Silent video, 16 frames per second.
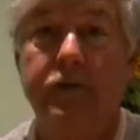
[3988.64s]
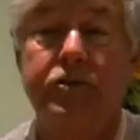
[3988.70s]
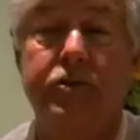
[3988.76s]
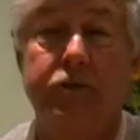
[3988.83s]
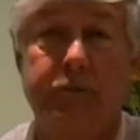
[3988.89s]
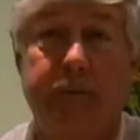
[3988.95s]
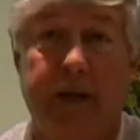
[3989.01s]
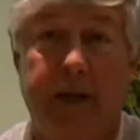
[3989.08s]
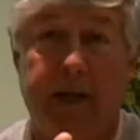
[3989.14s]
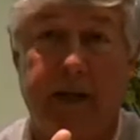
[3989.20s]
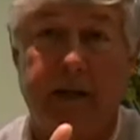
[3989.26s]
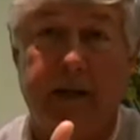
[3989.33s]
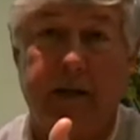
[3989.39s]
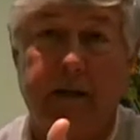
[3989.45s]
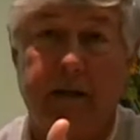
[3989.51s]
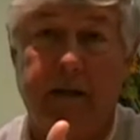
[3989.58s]

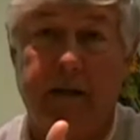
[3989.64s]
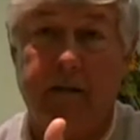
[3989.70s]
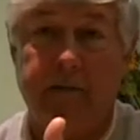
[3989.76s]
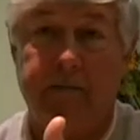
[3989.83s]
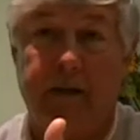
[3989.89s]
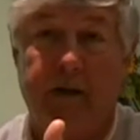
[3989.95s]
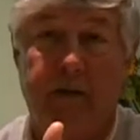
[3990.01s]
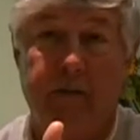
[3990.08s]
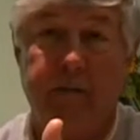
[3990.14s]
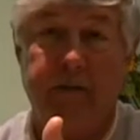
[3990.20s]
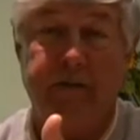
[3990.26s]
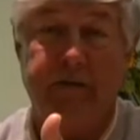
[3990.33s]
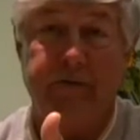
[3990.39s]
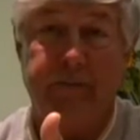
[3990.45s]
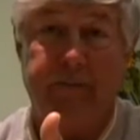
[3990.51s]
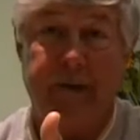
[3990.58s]
Suberlay, piled me
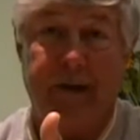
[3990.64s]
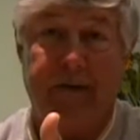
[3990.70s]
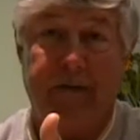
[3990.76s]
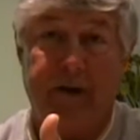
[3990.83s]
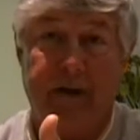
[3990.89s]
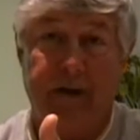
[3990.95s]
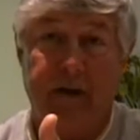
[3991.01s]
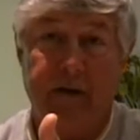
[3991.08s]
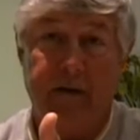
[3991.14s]
through the barrier.